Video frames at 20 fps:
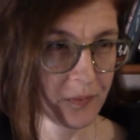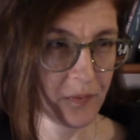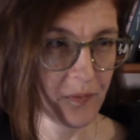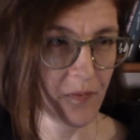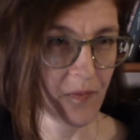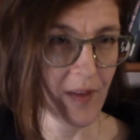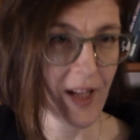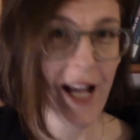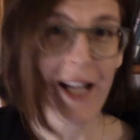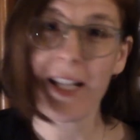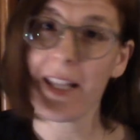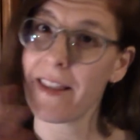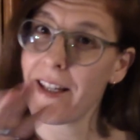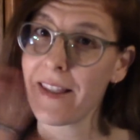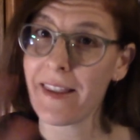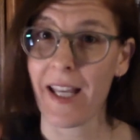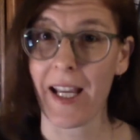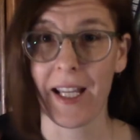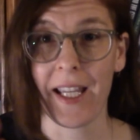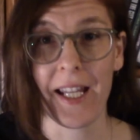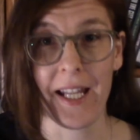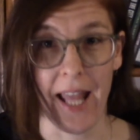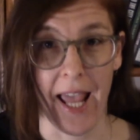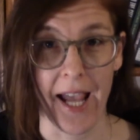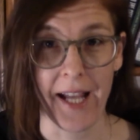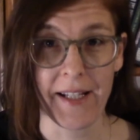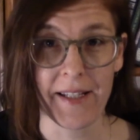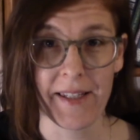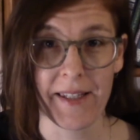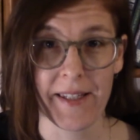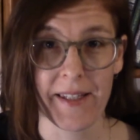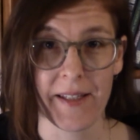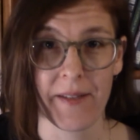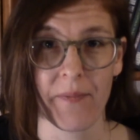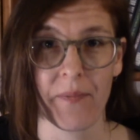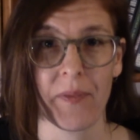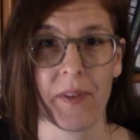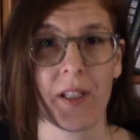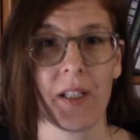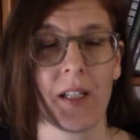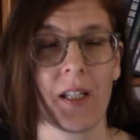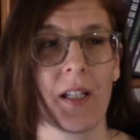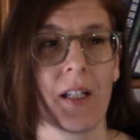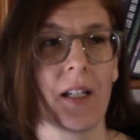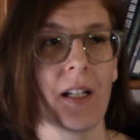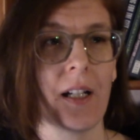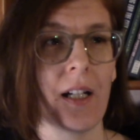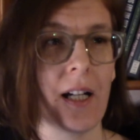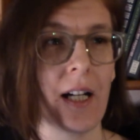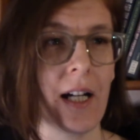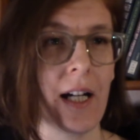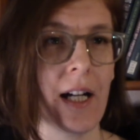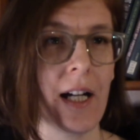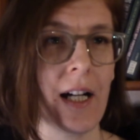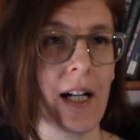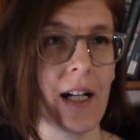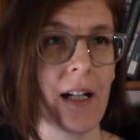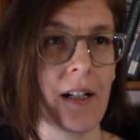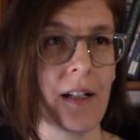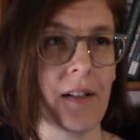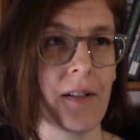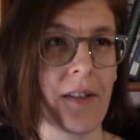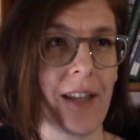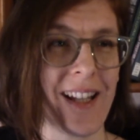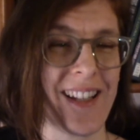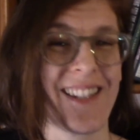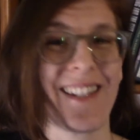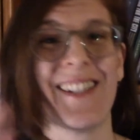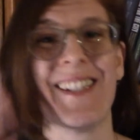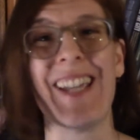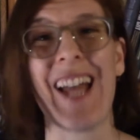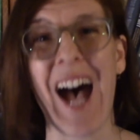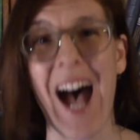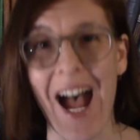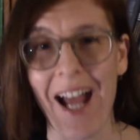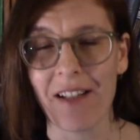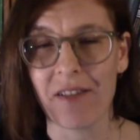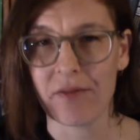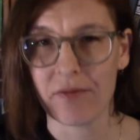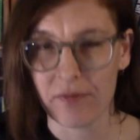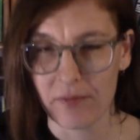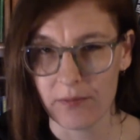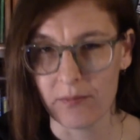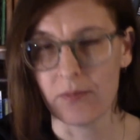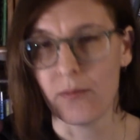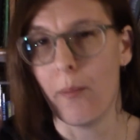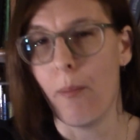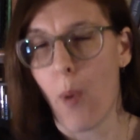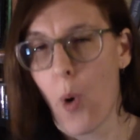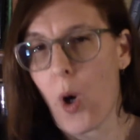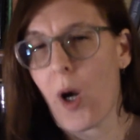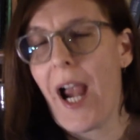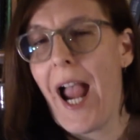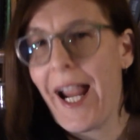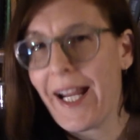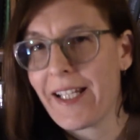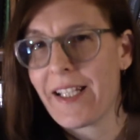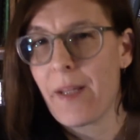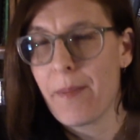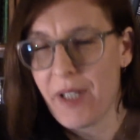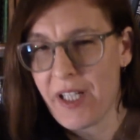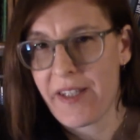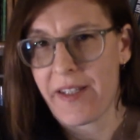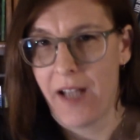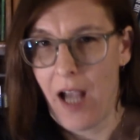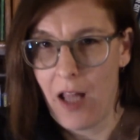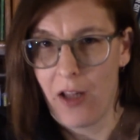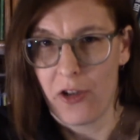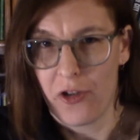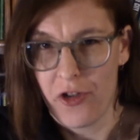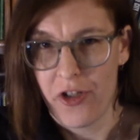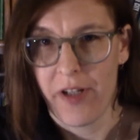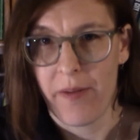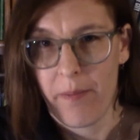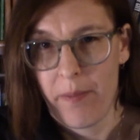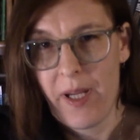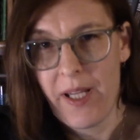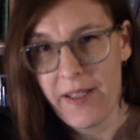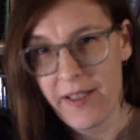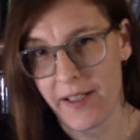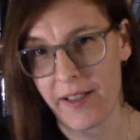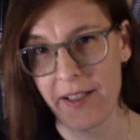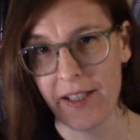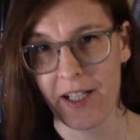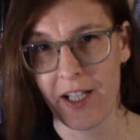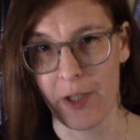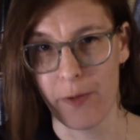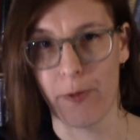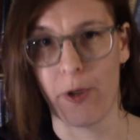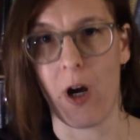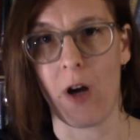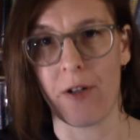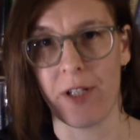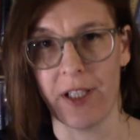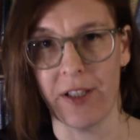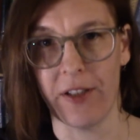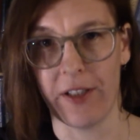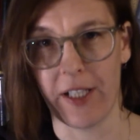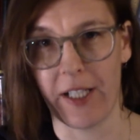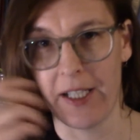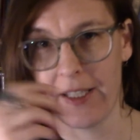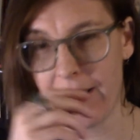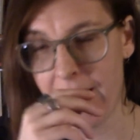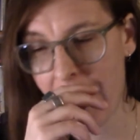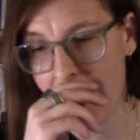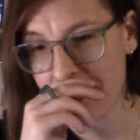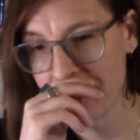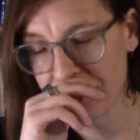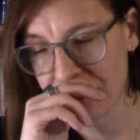anything that connects, that's not more academic scholarship, basically, because we're already looking at that.